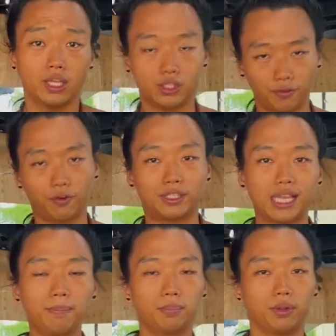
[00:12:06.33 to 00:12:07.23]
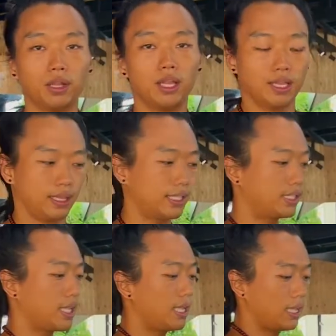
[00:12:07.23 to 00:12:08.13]
So for example, let's
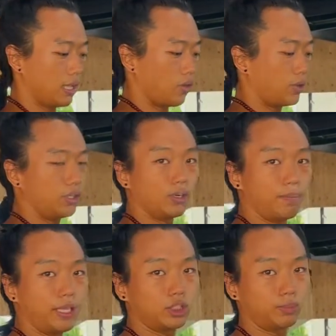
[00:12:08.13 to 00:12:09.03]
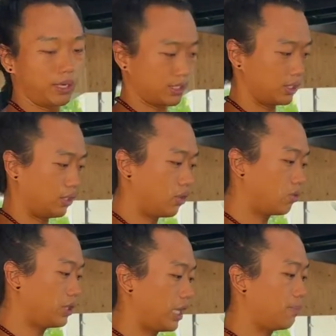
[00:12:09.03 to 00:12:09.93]
say with your bench press, you're
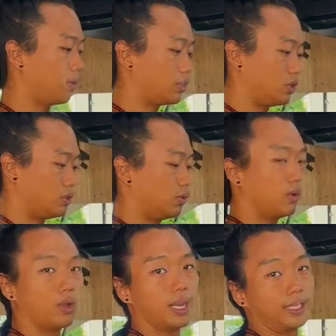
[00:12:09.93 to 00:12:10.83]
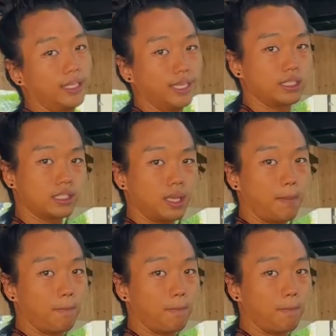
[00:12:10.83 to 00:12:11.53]
only able to do like this,